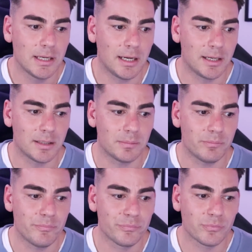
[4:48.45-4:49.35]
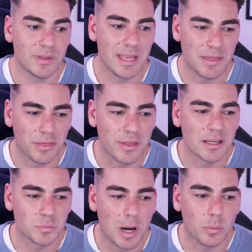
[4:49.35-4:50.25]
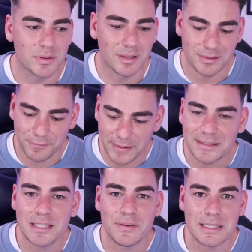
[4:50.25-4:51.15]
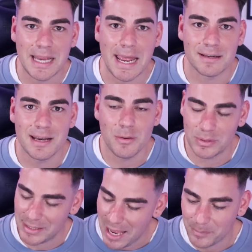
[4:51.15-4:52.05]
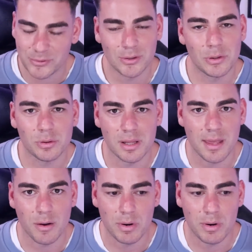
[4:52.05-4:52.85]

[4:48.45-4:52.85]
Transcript: The other thing as well was the defensive intent. It was absolutely there.